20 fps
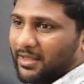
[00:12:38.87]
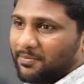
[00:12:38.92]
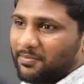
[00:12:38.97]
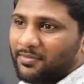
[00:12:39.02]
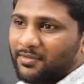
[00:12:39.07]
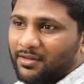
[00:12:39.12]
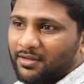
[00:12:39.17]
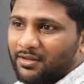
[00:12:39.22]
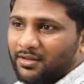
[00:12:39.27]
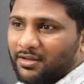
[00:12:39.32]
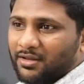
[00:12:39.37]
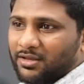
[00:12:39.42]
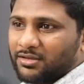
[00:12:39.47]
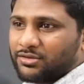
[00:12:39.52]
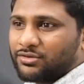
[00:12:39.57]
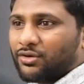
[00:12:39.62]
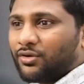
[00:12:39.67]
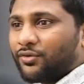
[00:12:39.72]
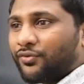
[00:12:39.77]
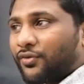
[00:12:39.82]
A.
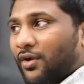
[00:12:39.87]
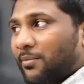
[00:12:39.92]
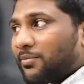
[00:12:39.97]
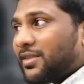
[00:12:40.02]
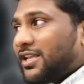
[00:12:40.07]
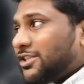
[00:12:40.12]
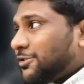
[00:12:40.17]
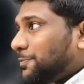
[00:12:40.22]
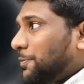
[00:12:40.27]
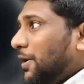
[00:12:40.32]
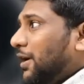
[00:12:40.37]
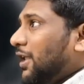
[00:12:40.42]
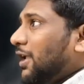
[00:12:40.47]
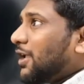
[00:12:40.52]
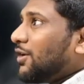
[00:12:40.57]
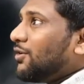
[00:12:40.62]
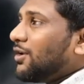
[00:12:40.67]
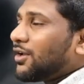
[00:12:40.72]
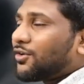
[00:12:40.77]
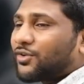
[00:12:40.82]
So from this
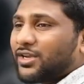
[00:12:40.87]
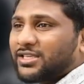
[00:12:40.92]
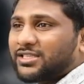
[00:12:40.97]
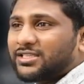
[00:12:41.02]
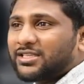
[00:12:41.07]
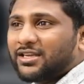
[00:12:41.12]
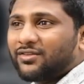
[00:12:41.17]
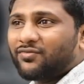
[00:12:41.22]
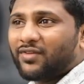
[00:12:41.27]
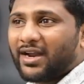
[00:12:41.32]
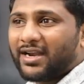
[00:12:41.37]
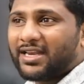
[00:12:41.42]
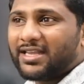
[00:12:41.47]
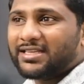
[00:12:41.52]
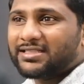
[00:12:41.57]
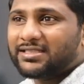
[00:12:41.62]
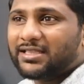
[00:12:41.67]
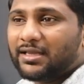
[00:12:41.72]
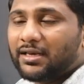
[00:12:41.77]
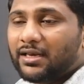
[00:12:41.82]
particular question, what
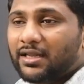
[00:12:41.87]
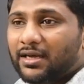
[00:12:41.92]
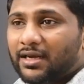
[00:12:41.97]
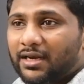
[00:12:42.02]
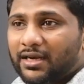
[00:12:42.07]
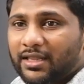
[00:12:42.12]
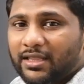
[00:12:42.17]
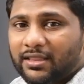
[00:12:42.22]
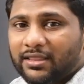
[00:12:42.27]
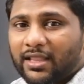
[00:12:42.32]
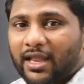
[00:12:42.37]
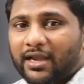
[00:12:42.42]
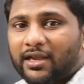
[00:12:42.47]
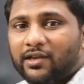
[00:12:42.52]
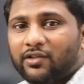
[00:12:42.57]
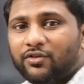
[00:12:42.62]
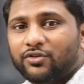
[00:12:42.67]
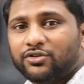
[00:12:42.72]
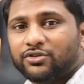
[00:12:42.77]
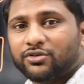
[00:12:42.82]
is the learning
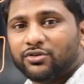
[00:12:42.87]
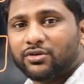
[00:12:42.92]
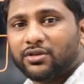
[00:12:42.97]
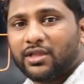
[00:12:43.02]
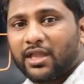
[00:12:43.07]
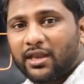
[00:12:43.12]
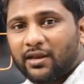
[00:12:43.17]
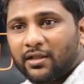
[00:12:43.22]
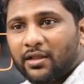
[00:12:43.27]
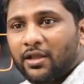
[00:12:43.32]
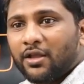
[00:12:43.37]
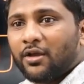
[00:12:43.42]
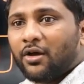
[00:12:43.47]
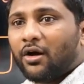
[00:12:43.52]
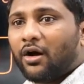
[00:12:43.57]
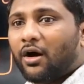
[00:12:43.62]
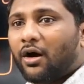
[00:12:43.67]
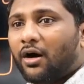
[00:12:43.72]
that you should get?